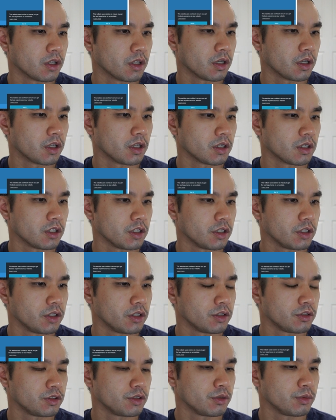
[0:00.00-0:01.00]
get the
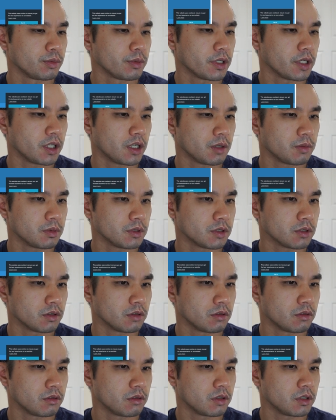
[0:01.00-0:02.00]
YouTube comments
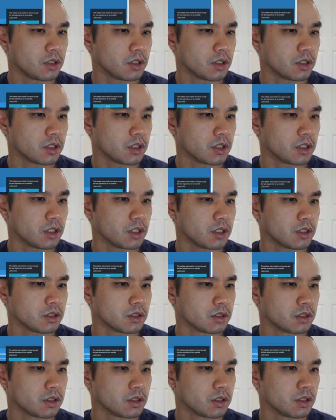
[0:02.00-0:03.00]
going, I guess.
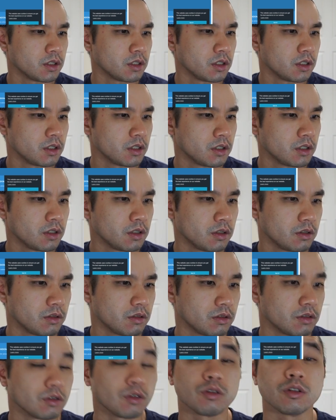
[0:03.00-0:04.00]

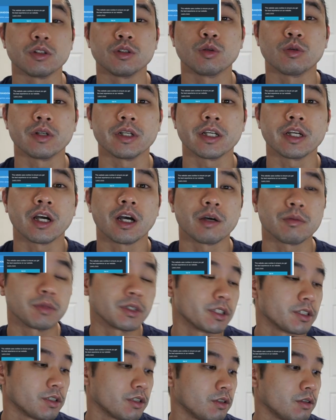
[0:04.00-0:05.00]
There's only 20
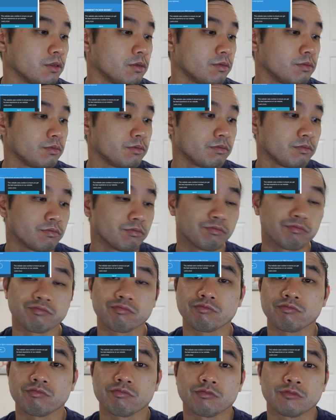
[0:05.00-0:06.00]
comments, so
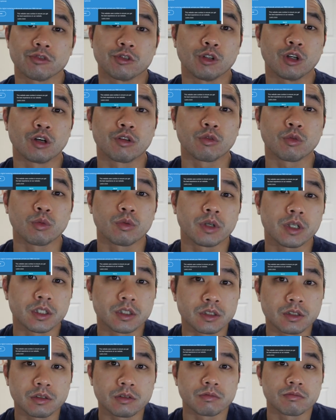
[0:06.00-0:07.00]
whoever
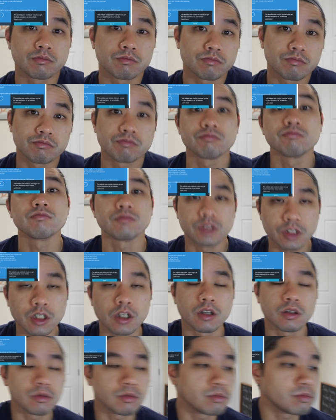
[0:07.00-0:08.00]
wins, you
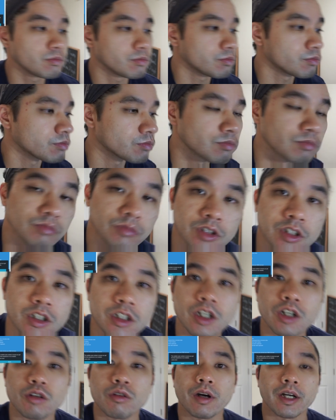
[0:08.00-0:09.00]
know,
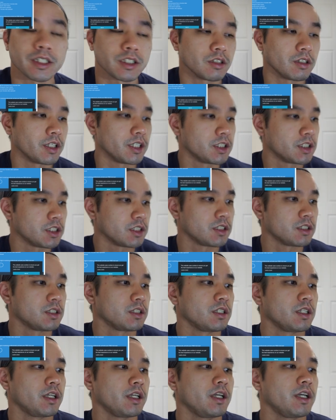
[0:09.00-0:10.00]

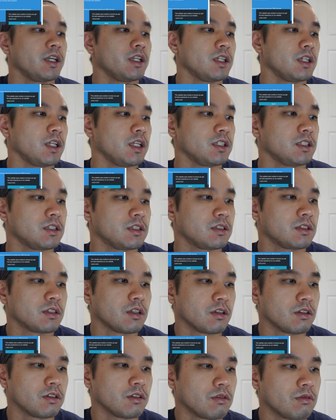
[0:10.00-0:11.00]
congratulations. And let's
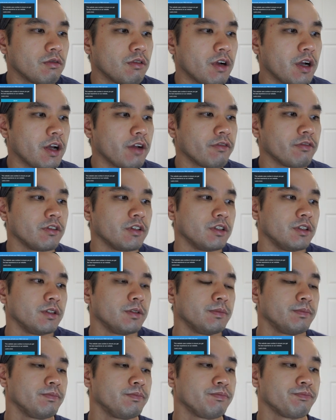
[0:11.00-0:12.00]
start the raffle.
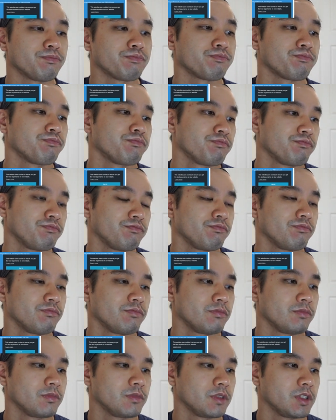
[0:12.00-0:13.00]

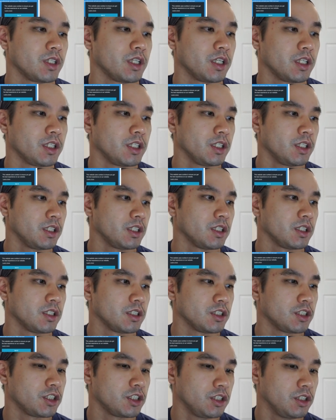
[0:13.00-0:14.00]
And it
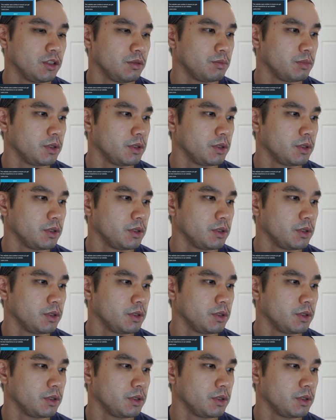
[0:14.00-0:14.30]
should